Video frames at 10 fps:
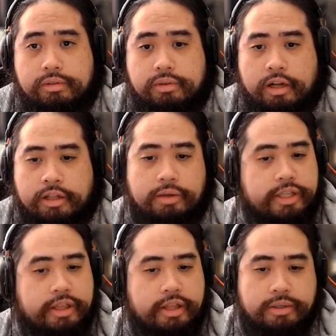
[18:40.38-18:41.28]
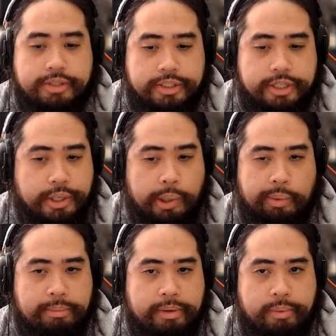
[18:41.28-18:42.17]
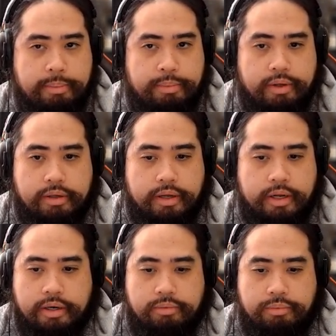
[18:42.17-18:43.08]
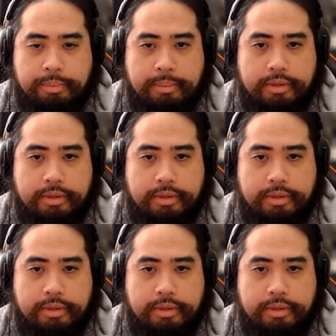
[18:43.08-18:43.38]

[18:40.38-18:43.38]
I thought it was 1,000. Did it go up at one point? I don't remember